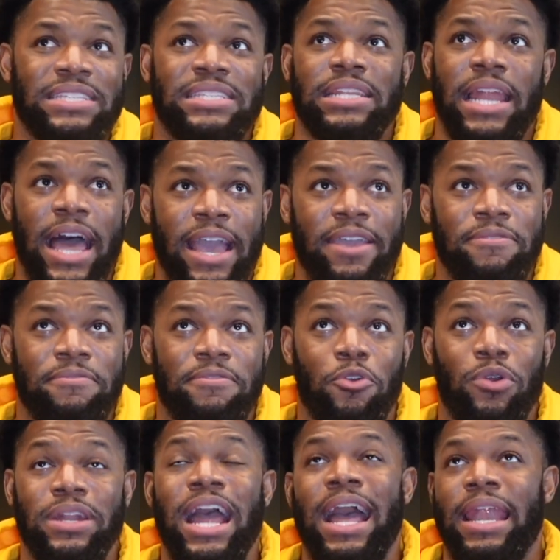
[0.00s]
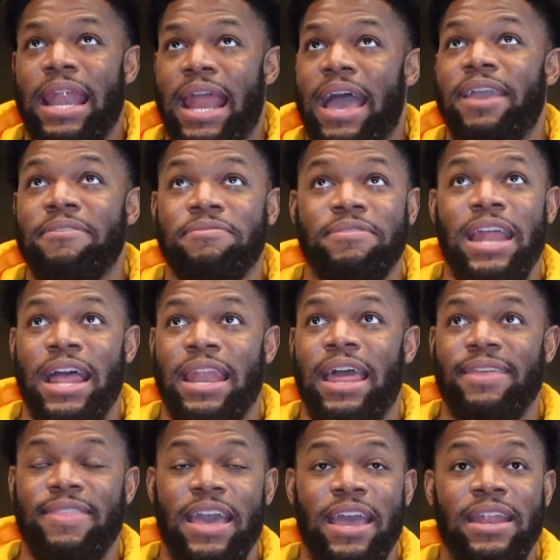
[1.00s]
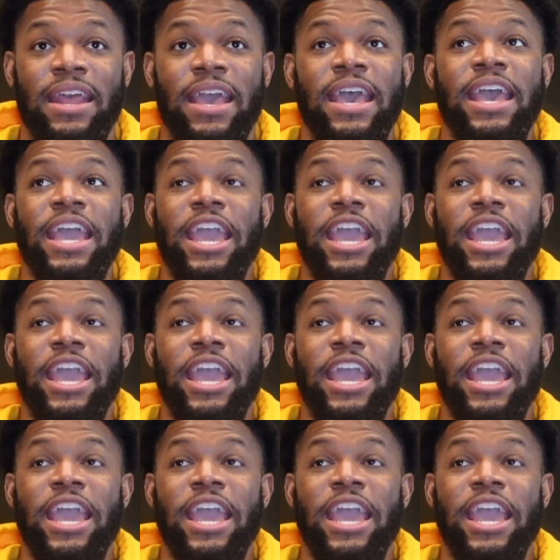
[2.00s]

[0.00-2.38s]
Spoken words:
life, or not like that,